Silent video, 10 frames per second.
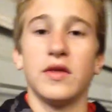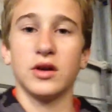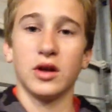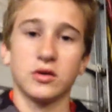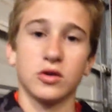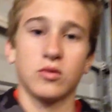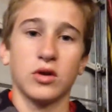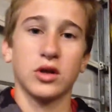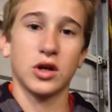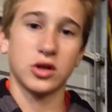the electric
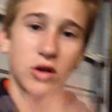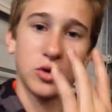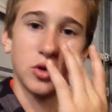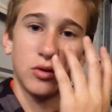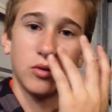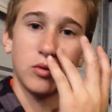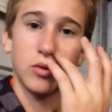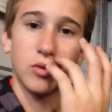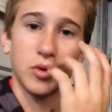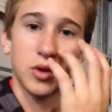one that I showed you
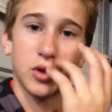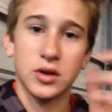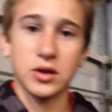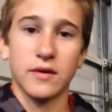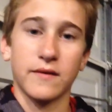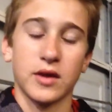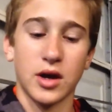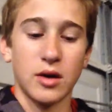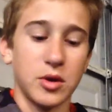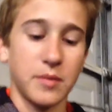with the stuff in the
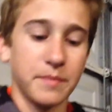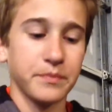cabinet.